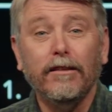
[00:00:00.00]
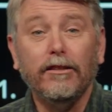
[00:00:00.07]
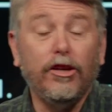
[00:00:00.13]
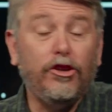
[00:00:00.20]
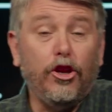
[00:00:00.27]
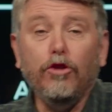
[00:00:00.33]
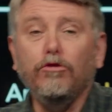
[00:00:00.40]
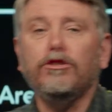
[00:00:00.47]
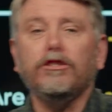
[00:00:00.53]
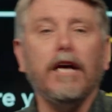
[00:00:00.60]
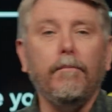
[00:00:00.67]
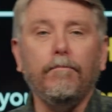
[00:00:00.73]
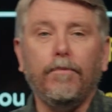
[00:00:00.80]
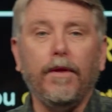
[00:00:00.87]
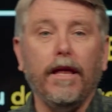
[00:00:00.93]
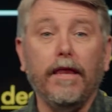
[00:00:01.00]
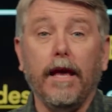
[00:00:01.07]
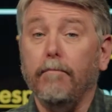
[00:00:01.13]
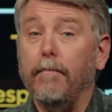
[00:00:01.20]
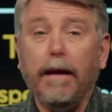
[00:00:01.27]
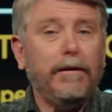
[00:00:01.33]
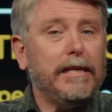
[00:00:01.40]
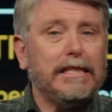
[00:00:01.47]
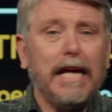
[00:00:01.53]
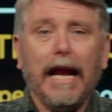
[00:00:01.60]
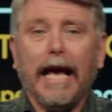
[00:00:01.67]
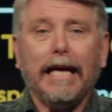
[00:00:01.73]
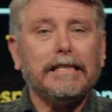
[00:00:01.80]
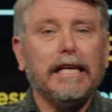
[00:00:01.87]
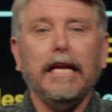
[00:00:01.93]
To do something that maybe he's not
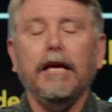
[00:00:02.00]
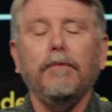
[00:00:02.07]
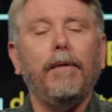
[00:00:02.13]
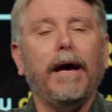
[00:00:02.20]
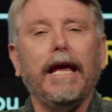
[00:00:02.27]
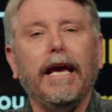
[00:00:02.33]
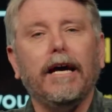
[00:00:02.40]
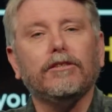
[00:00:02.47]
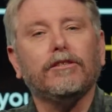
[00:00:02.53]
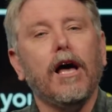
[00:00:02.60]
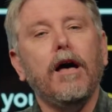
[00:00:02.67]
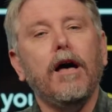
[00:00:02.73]
asking anybody else,